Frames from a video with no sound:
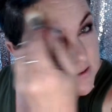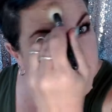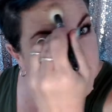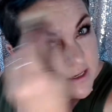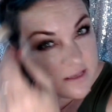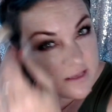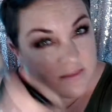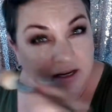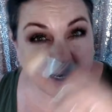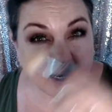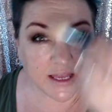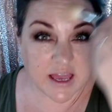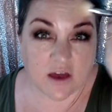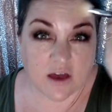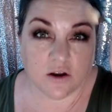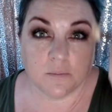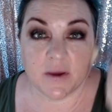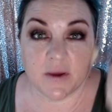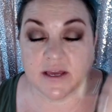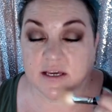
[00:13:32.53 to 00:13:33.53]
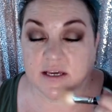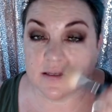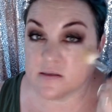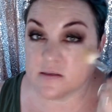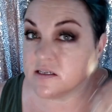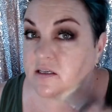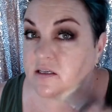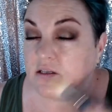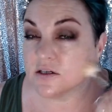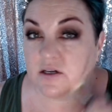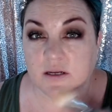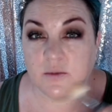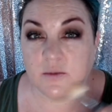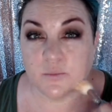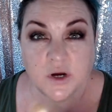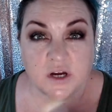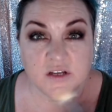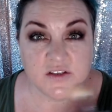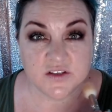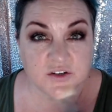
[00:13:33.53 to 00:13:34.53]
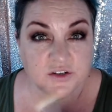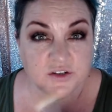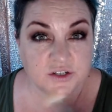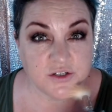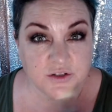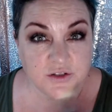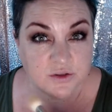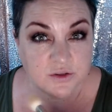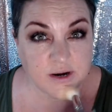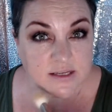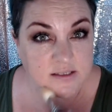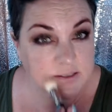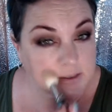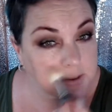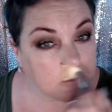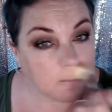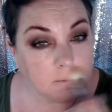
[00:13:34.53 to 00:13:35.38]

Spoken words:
and then I count on my concealer and bronzer to do the rest.